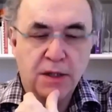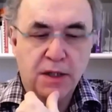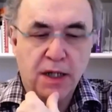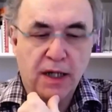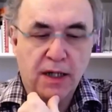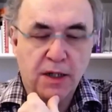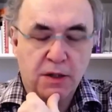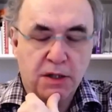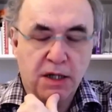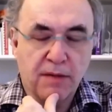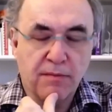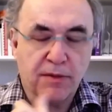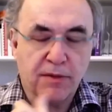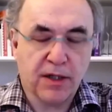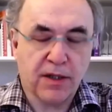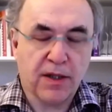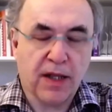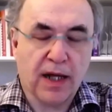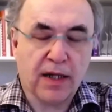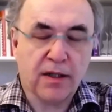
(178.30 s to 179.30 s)
a statement in
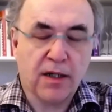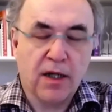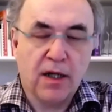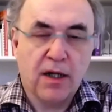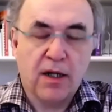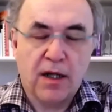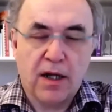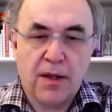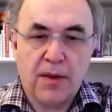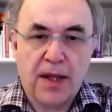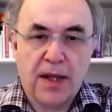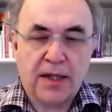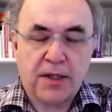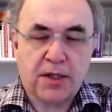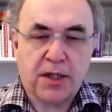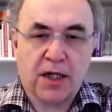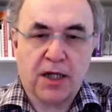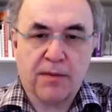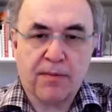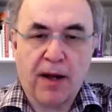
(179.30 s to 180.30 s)
that
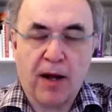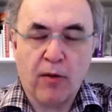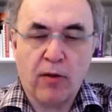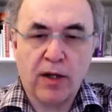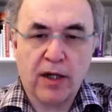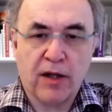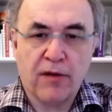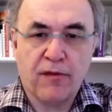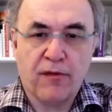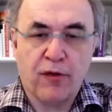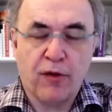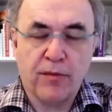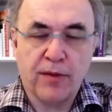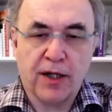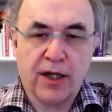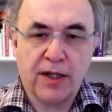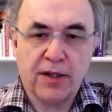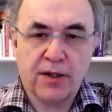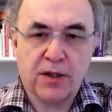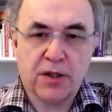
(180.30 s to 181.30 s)
setup? How would I
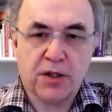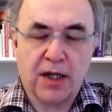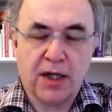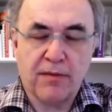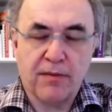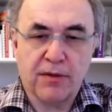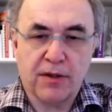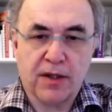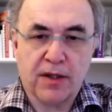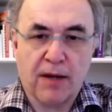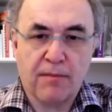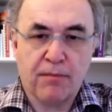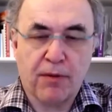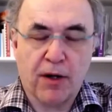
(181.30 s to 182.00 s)
formulate the statement that path